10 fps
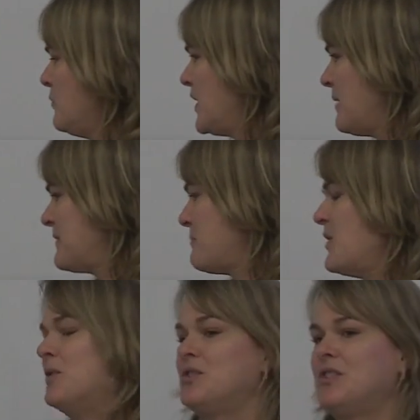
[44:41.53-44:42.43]
put up the
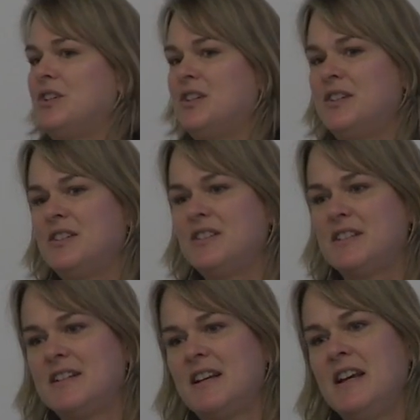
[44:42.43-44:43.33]

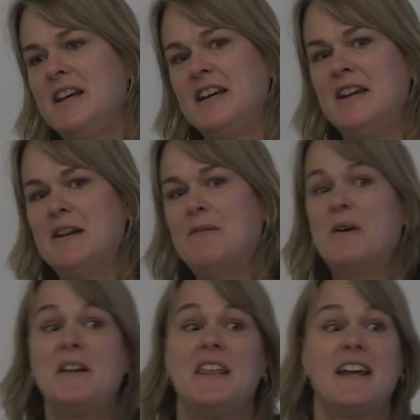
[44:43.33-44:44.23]
posters, you know,
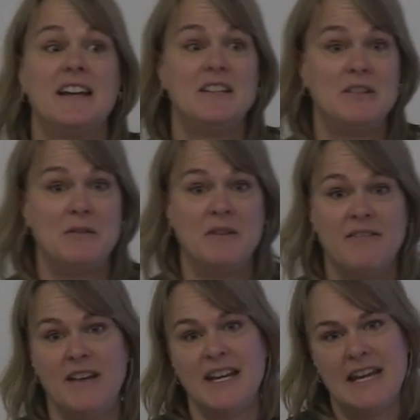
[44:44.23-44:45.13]
what are they going to do?
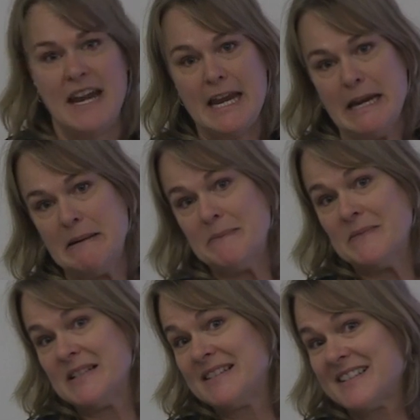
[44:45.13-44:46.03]
Invent
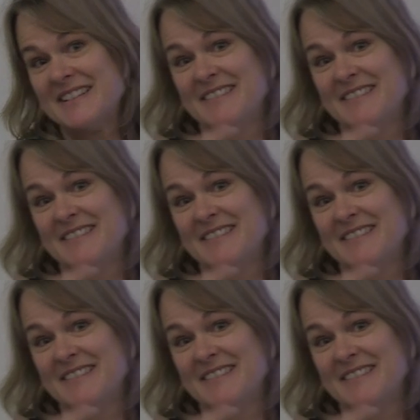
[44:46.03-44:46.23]
games?